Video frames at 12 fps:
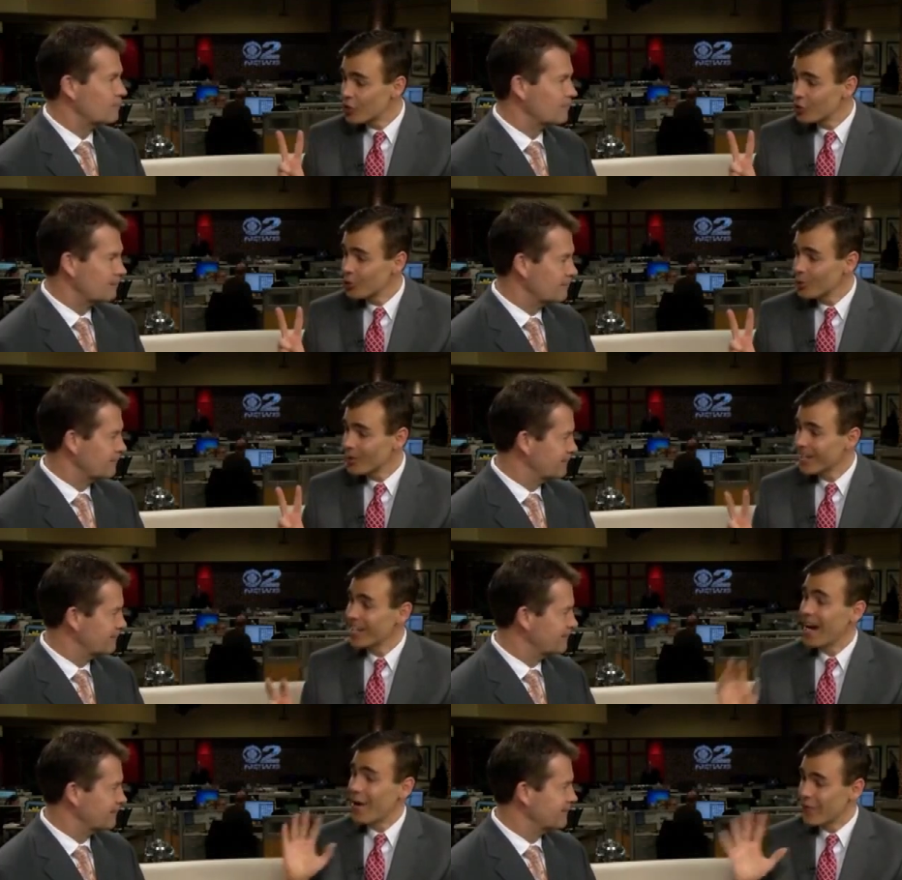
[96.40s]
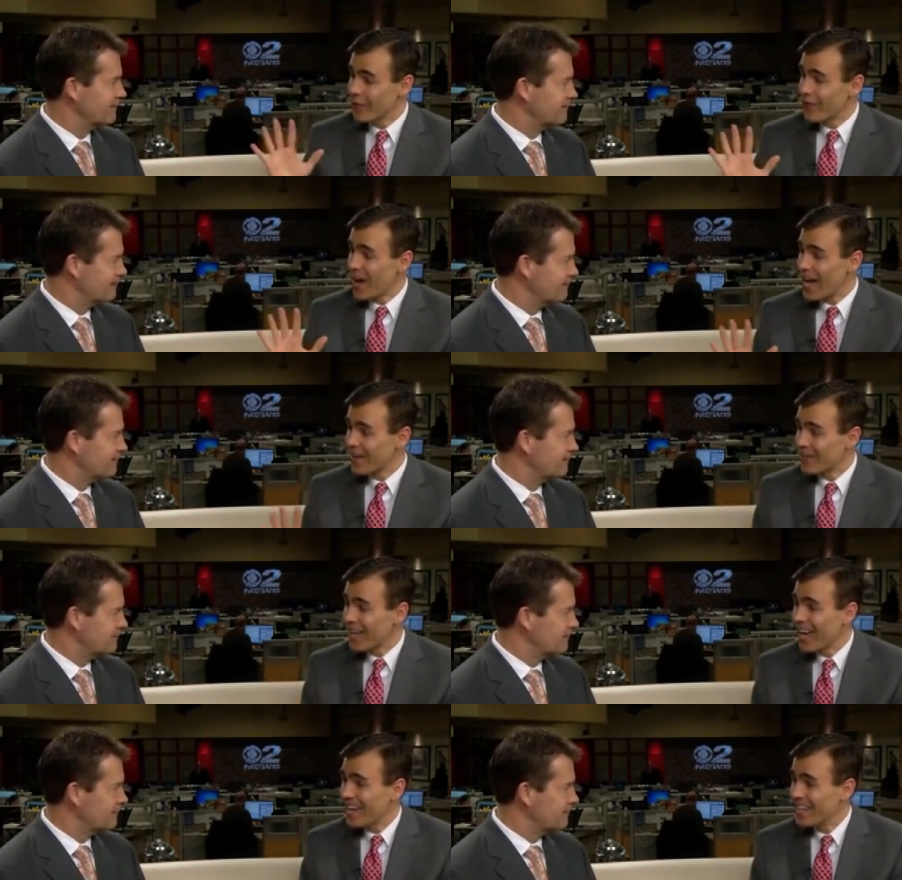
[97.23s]
Speaker 1: two of the
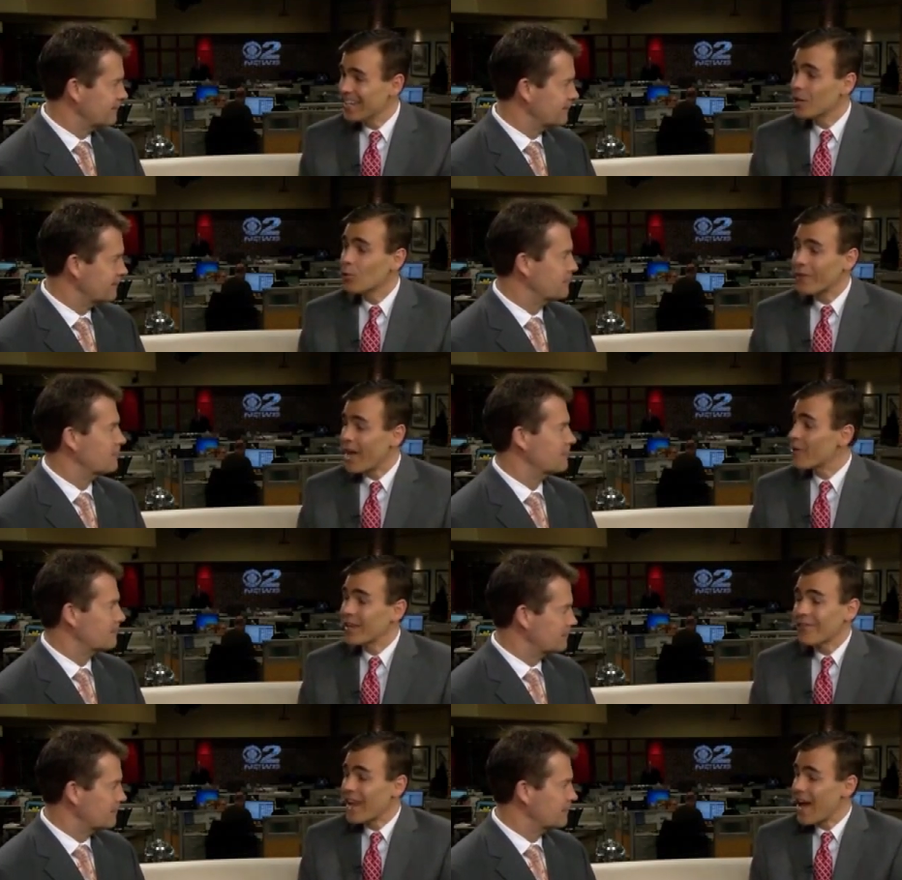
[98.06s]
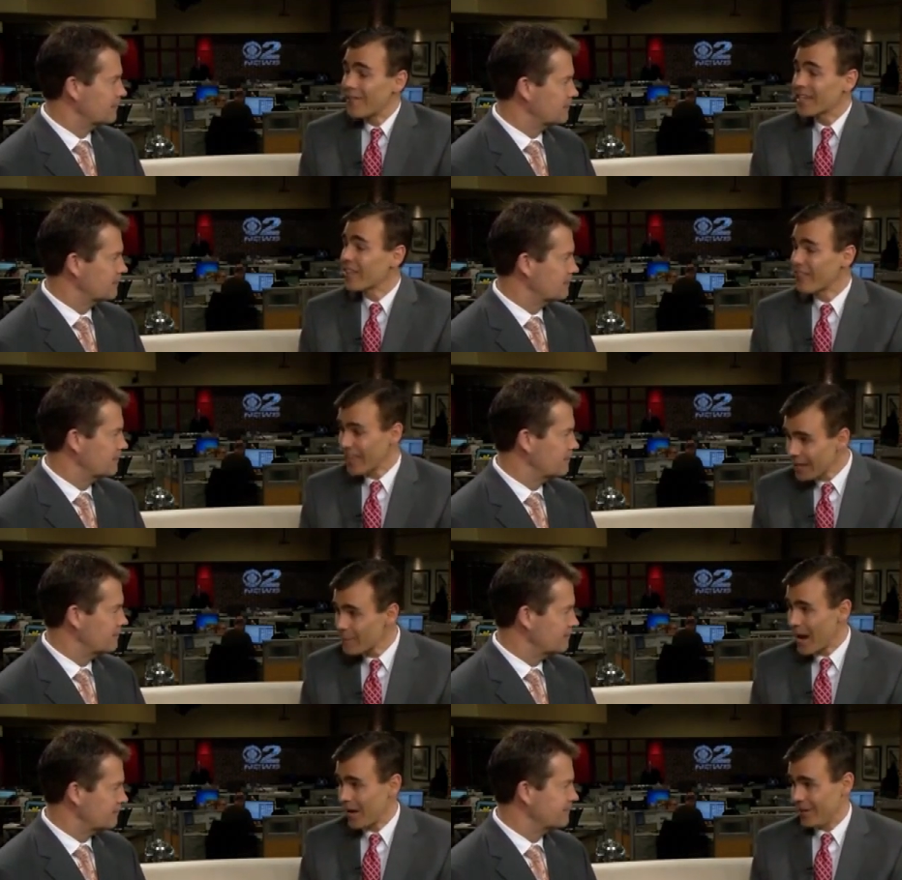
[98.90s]
5K without even having to
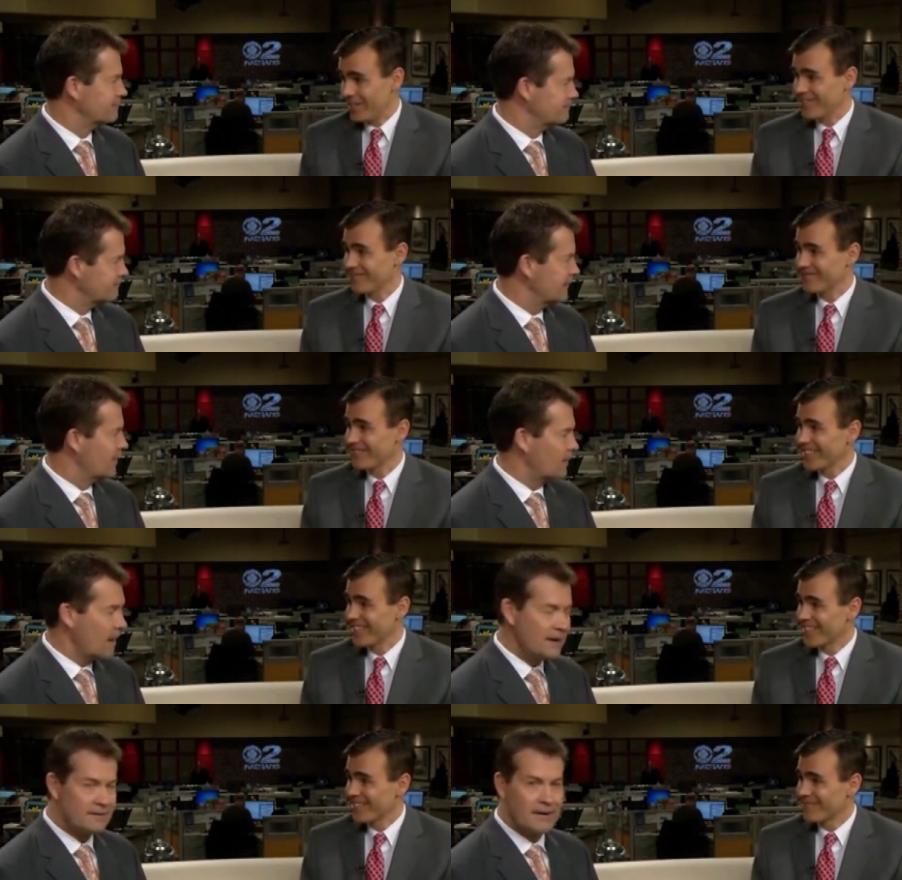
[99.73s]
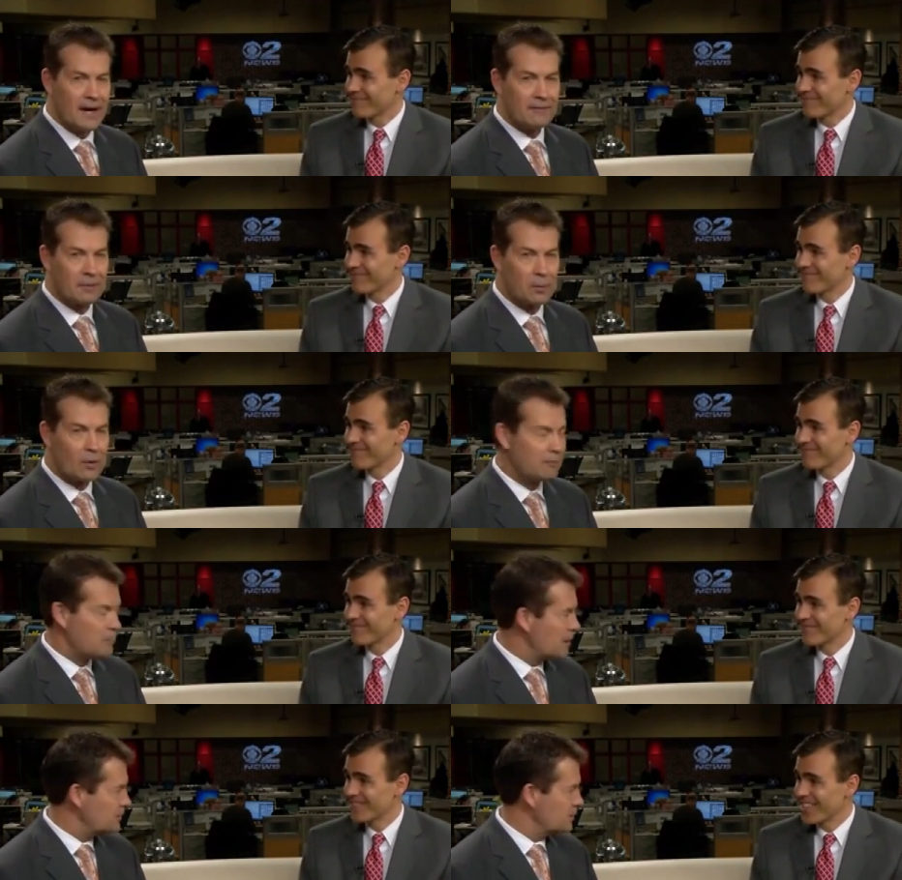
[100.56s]
think about it.
Speaker 2: All right. And for more
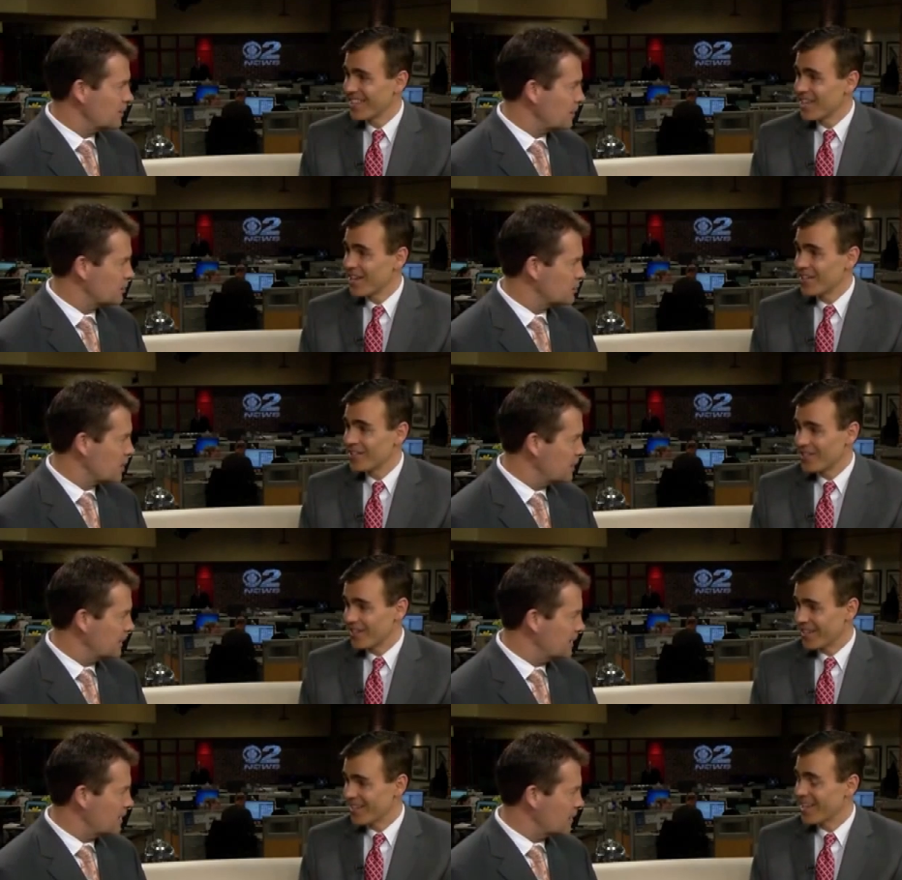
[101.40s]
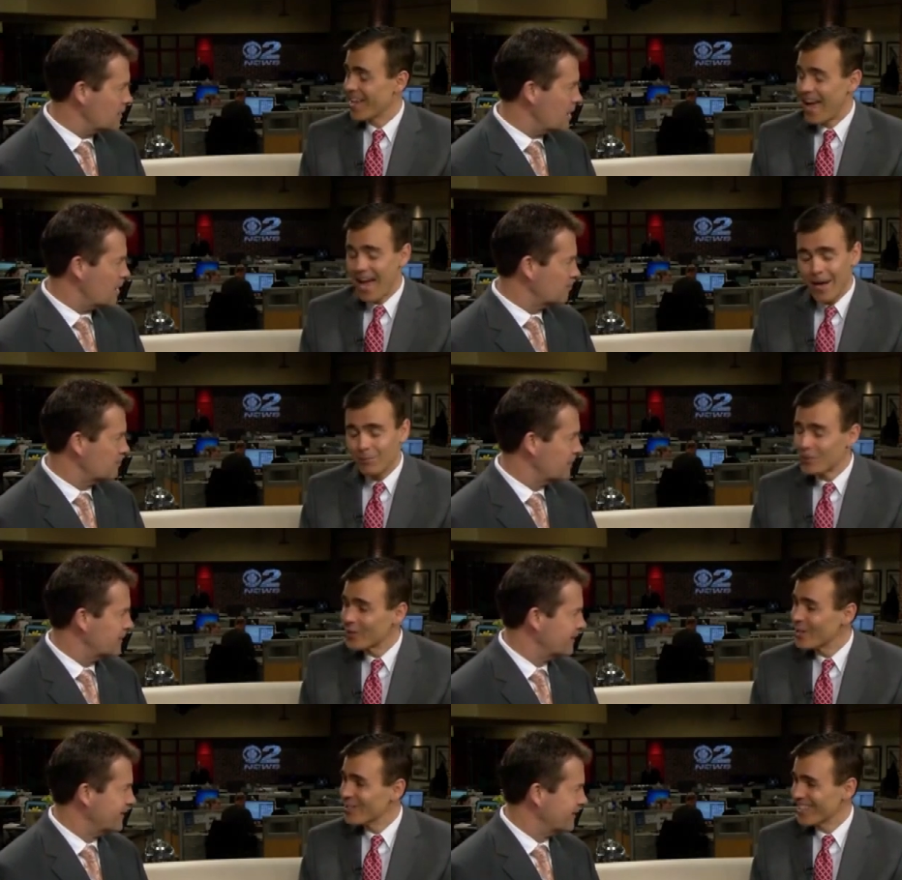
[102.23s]
information, drjohnday.com.
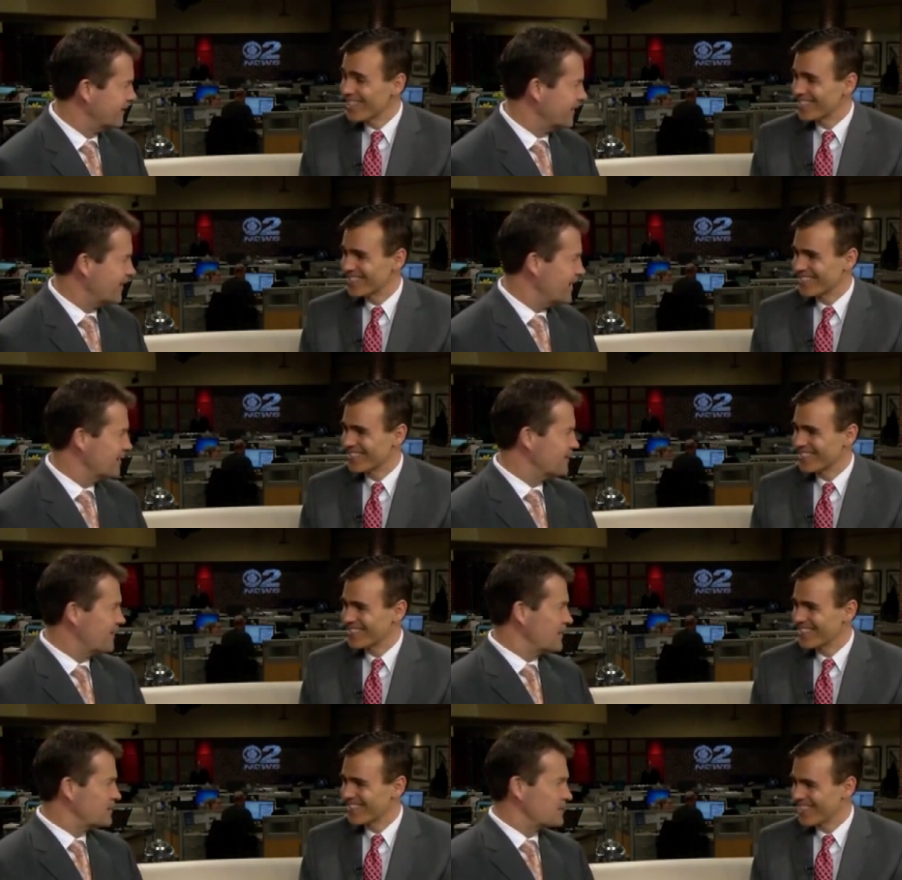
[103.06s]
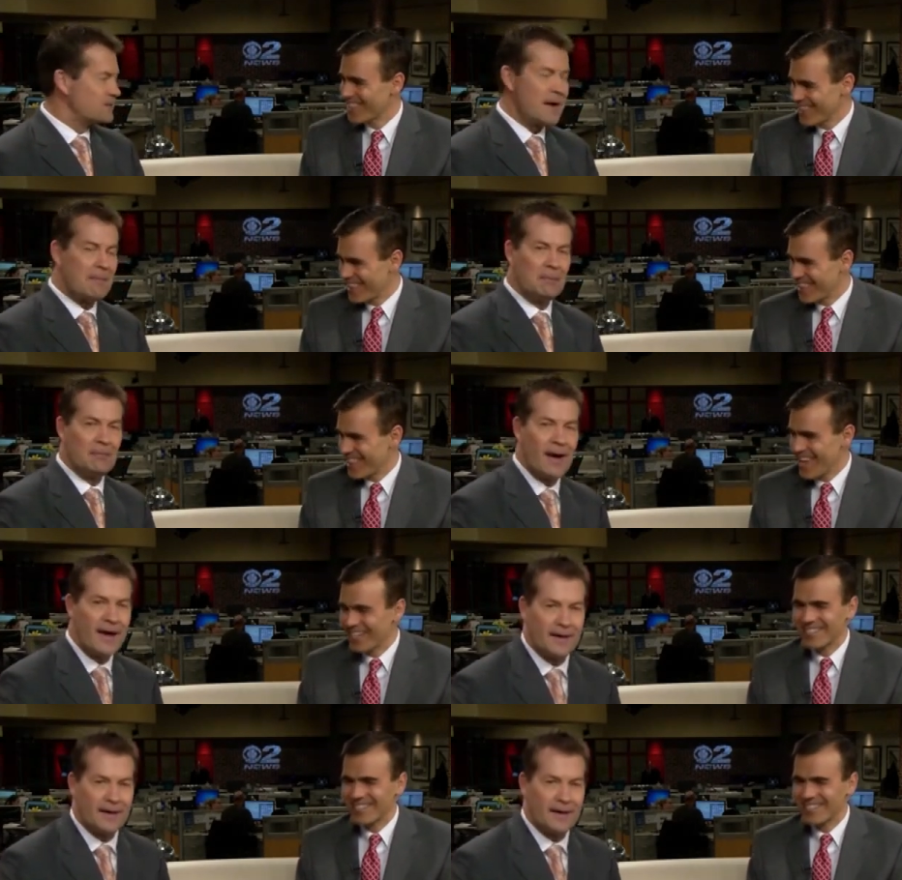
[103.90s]
Absolutely. All right. Thanks for stopping by.